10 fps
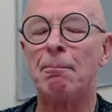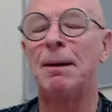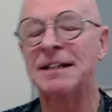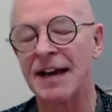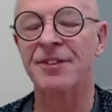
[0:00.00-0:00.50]

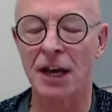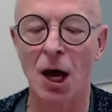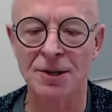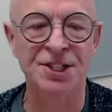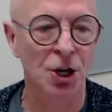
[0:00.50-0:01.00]
but at the
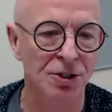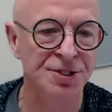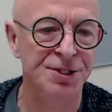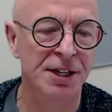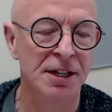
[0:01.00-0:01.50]
lowest
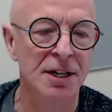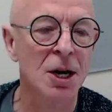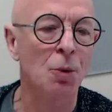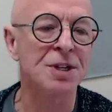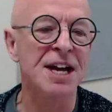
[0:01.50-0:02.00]
cost.
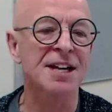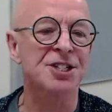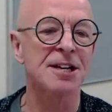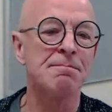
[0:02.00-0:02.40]
Which actually